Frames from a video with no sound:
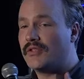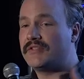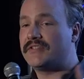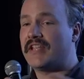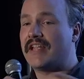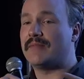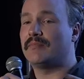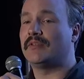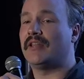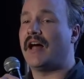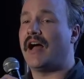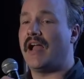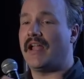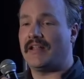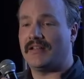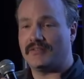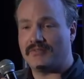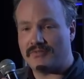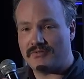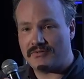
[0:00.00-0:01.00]
same lines.
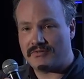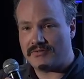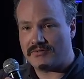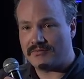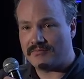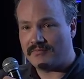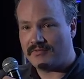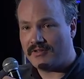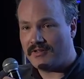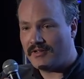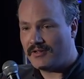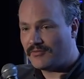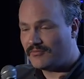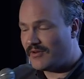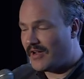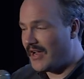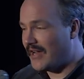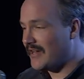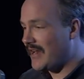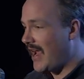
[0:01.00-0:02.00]
Yeah.
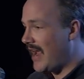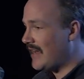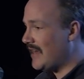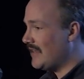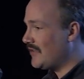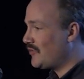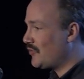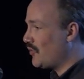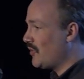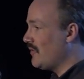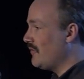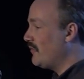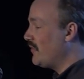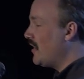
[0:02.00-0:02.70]
Right? And it's sort of